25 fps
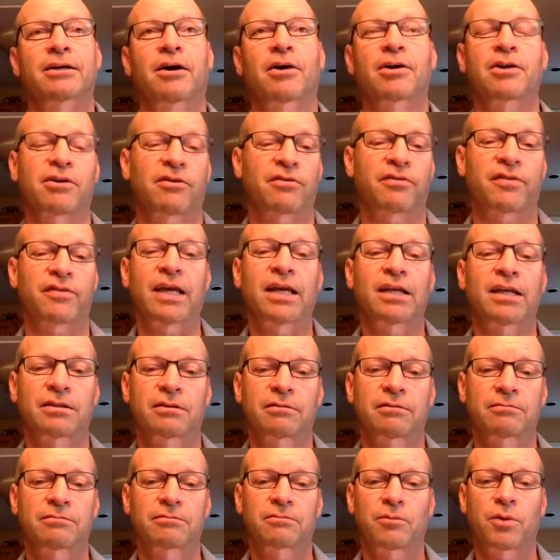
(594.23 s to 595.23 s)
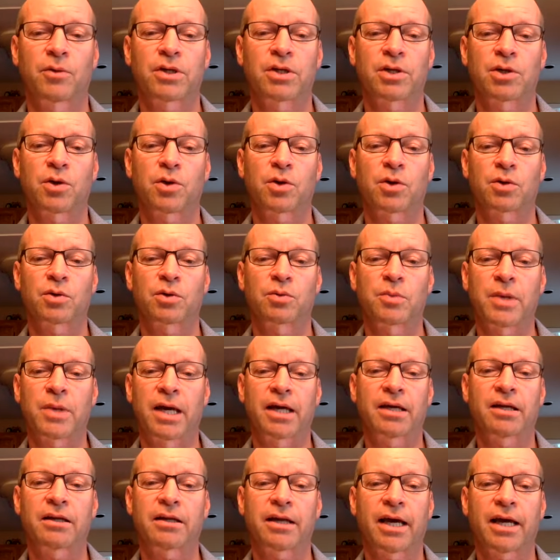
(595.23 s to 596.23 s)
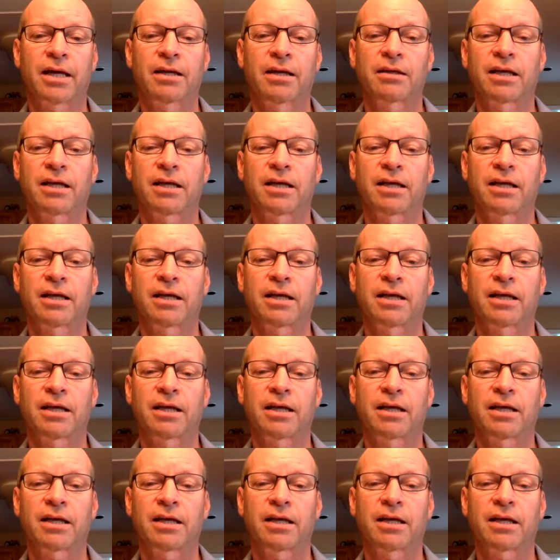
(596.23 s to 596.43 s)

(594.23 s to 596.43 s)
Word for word: on your feet when you go to bed at night.